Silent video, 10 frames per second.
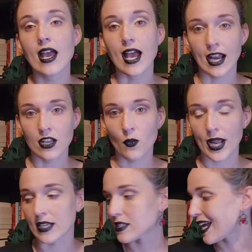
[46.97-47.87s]

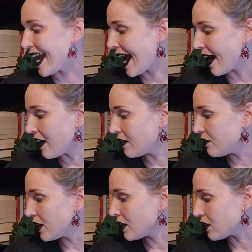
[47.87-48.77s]
Anyways, I have
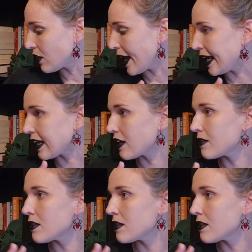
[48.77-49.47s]
like